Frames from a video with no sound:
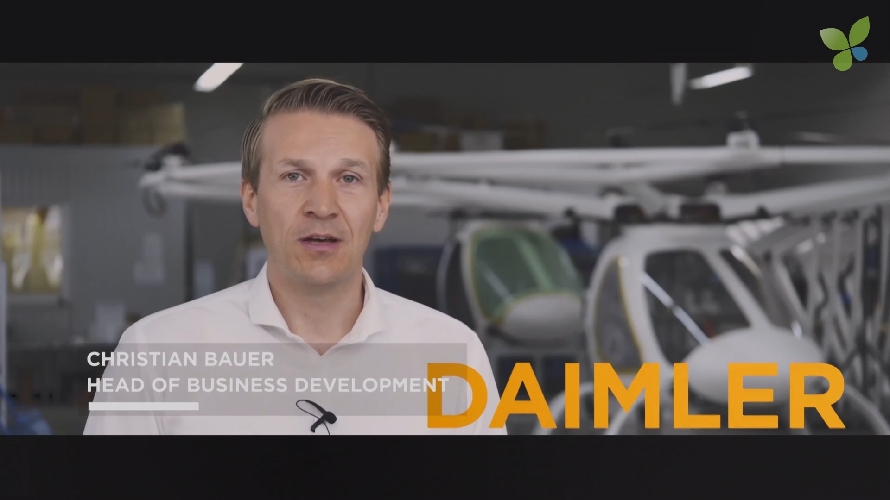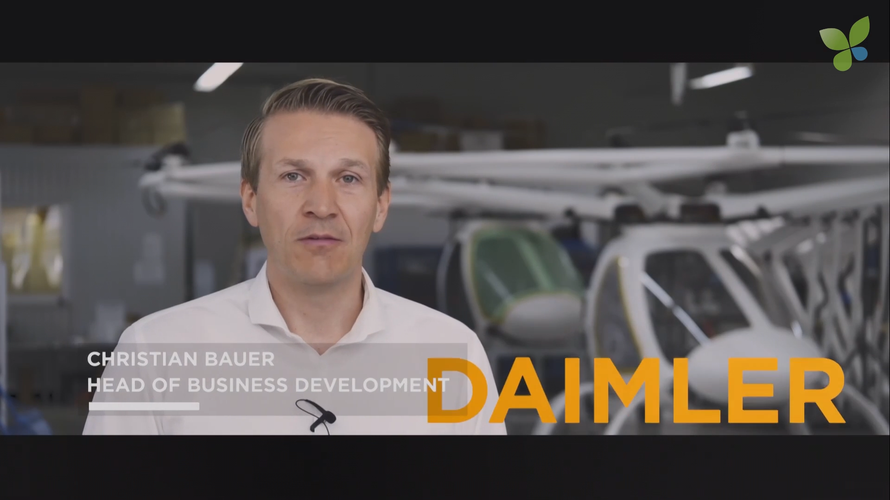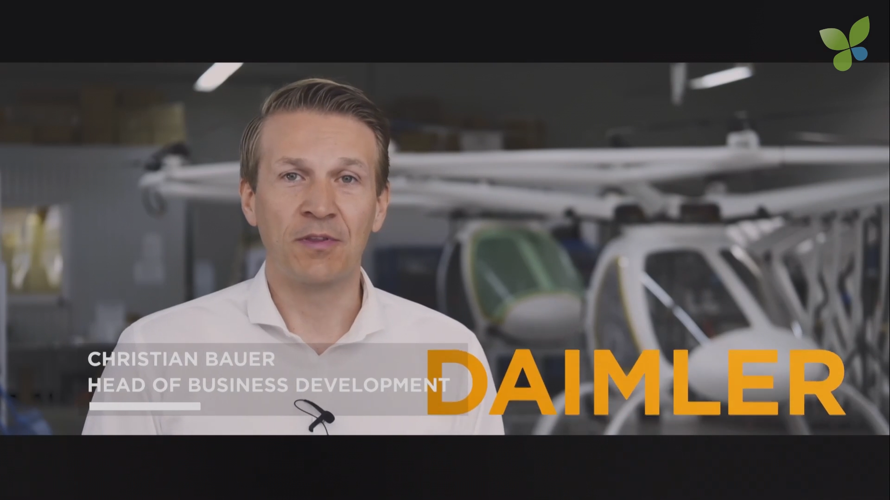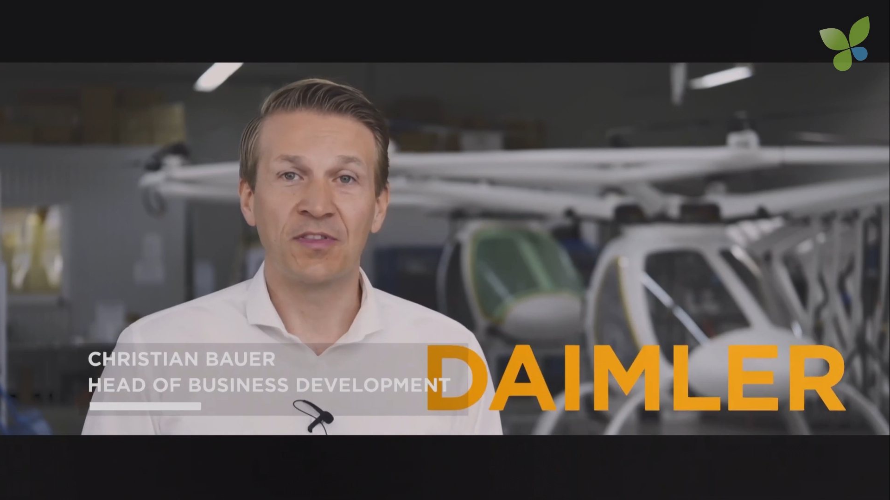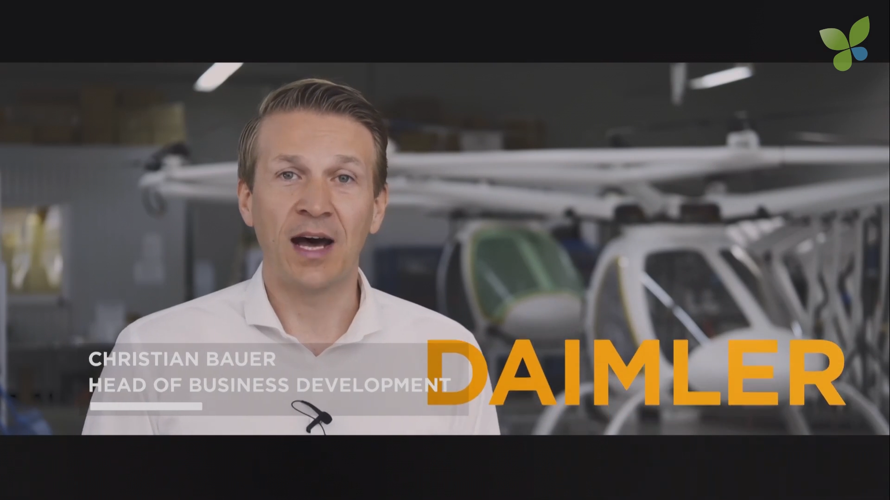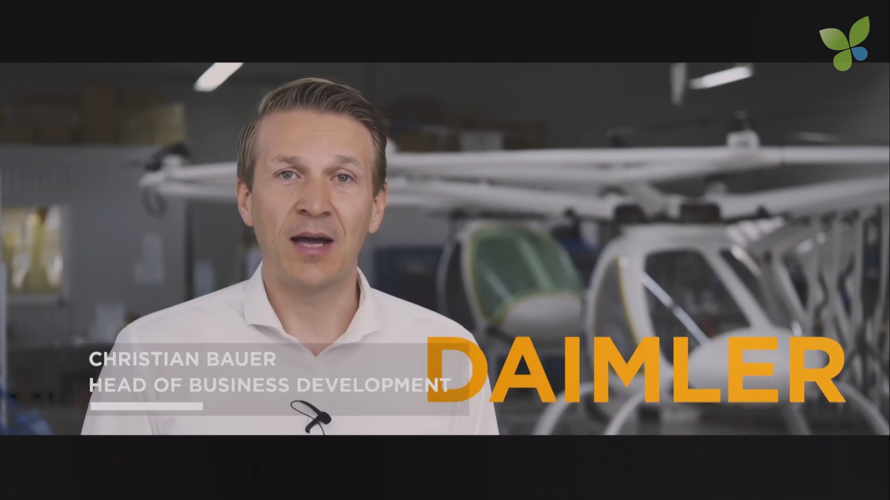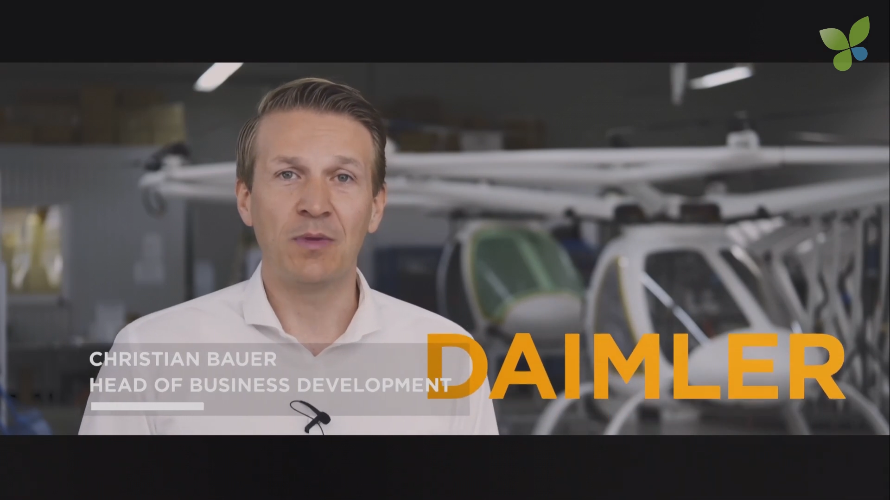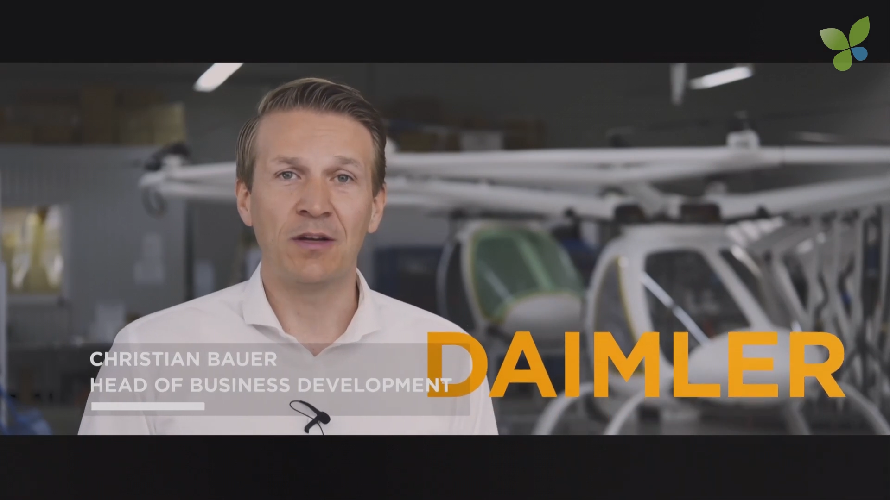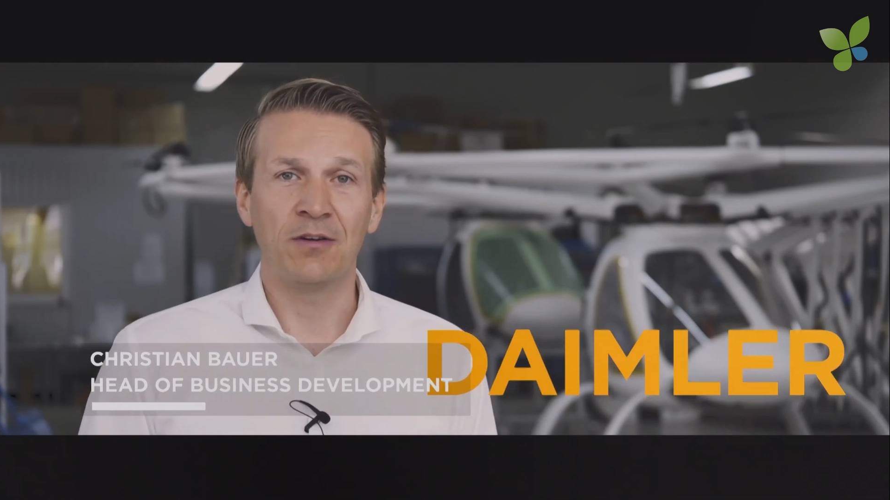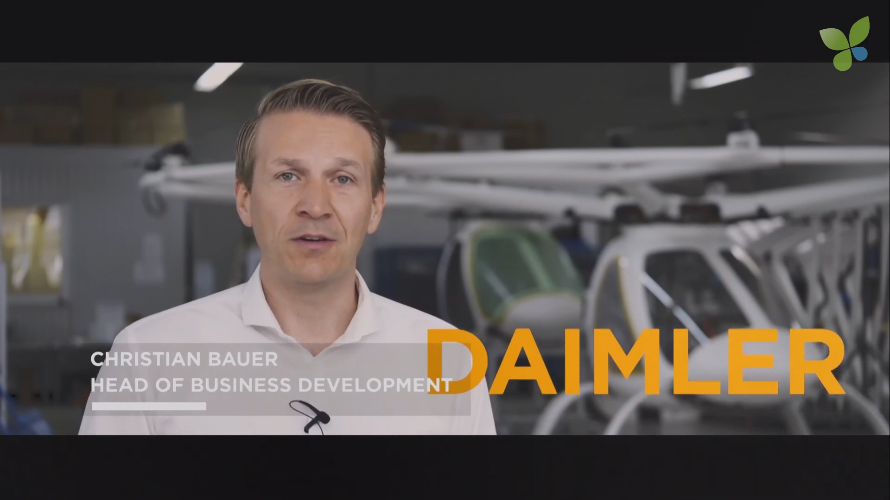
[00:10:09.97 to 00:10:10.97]
with
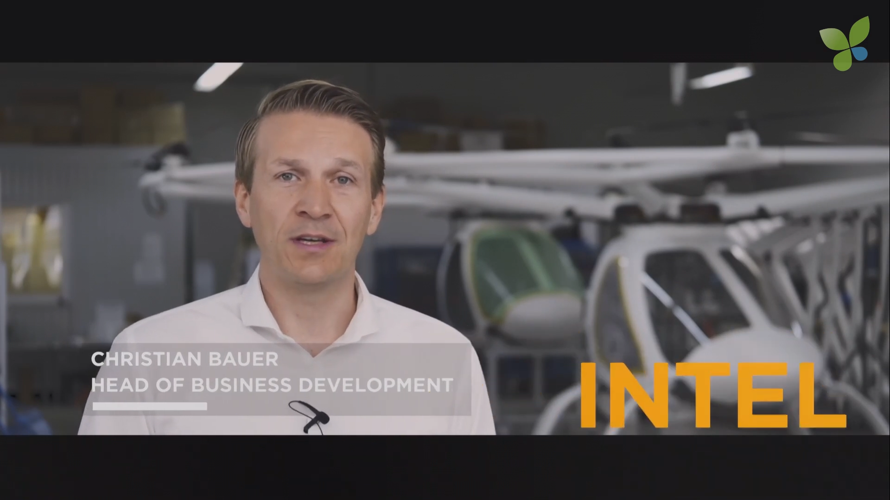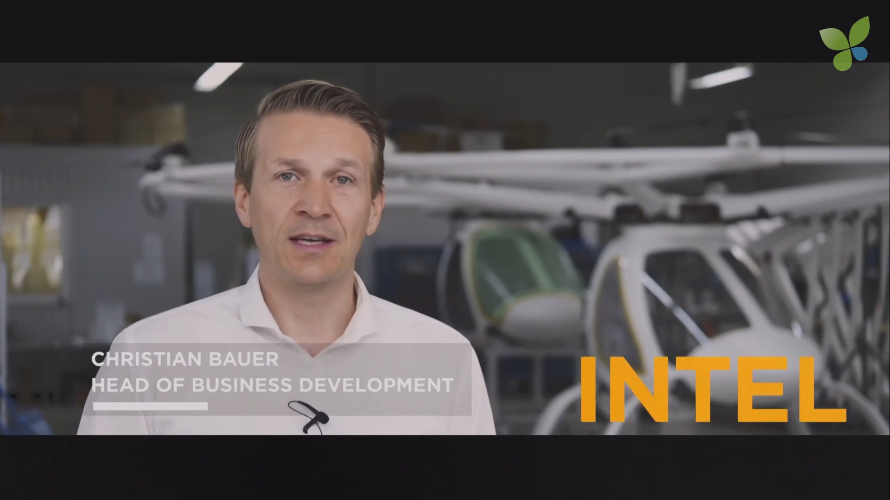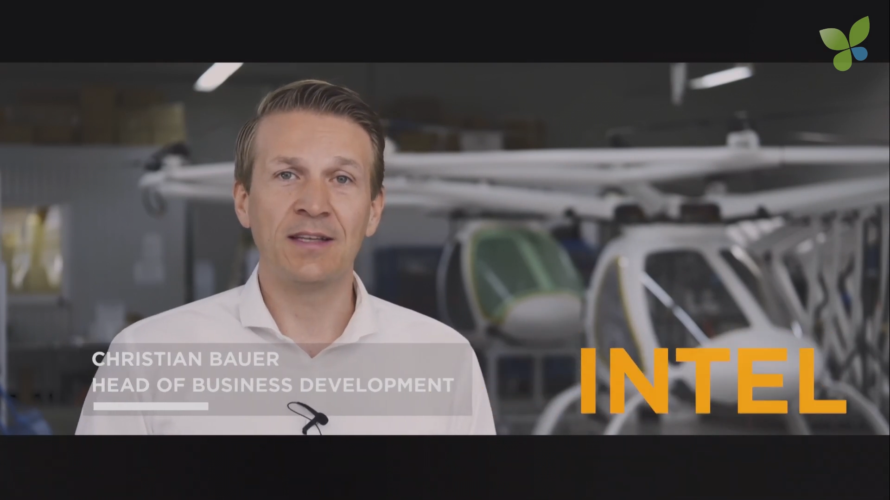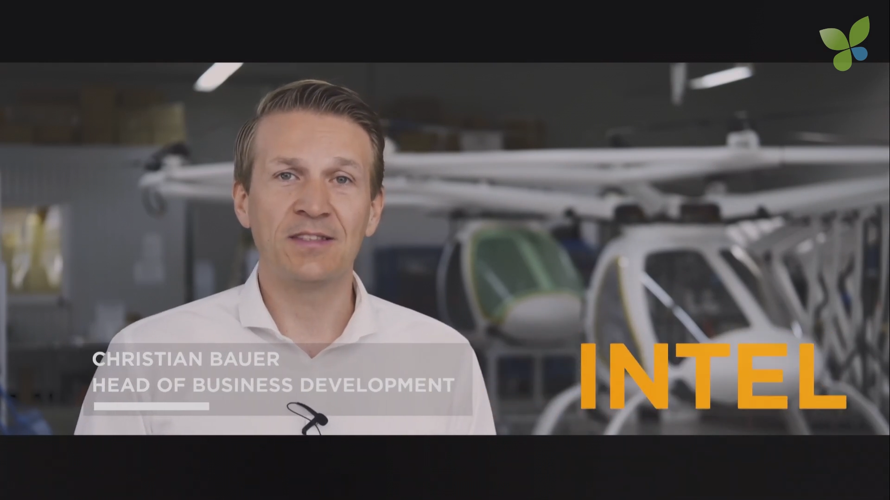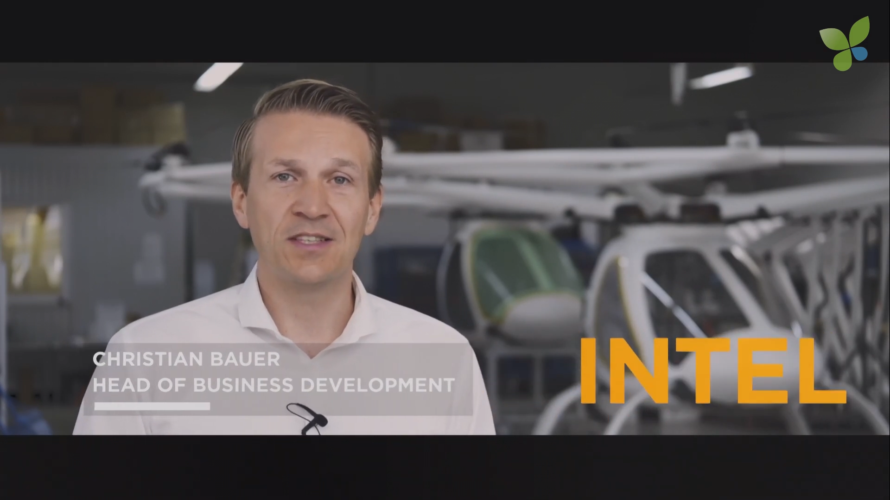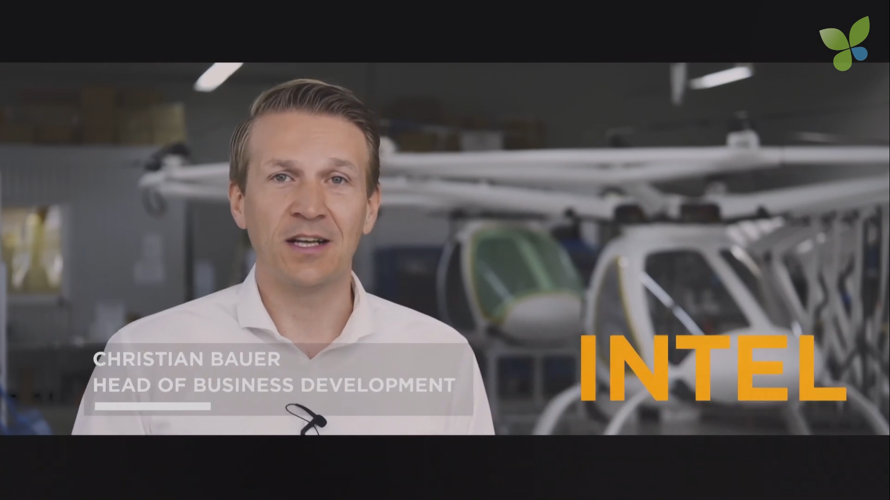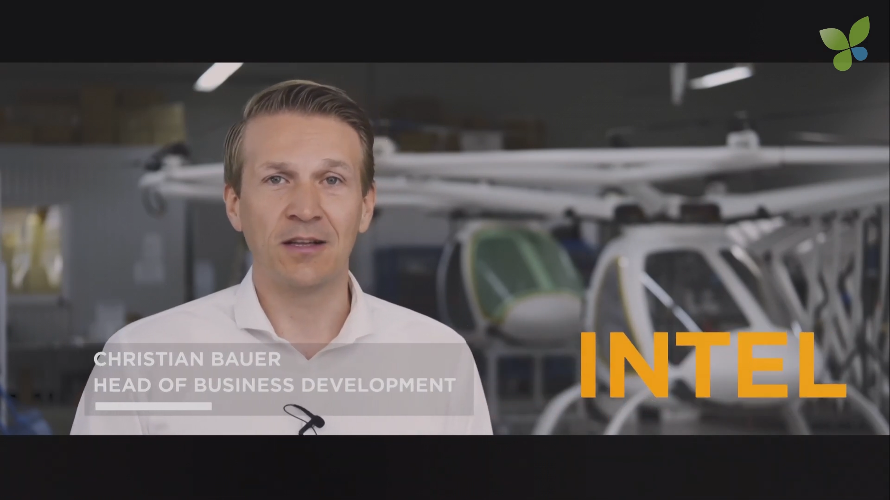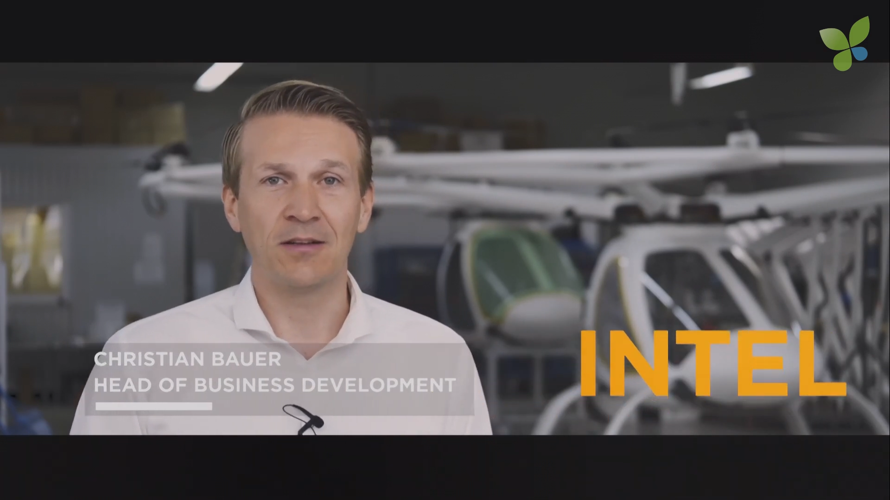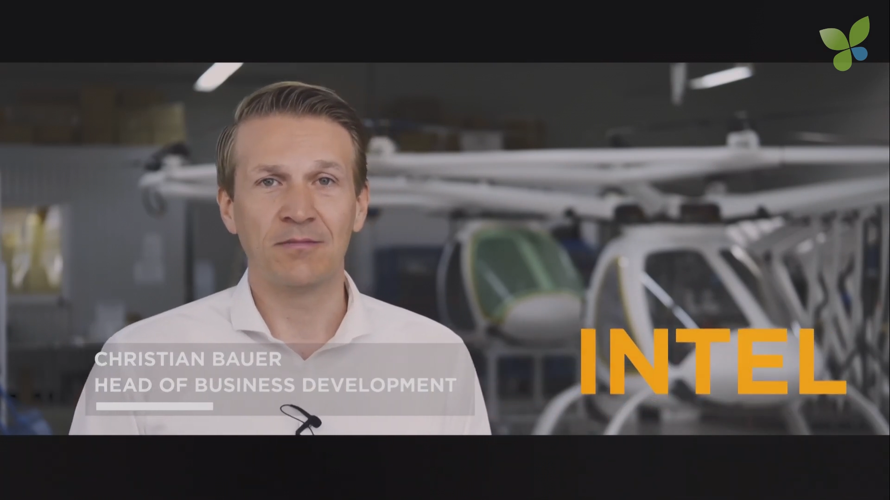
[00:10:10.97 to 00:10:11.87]
Daimler, Intel,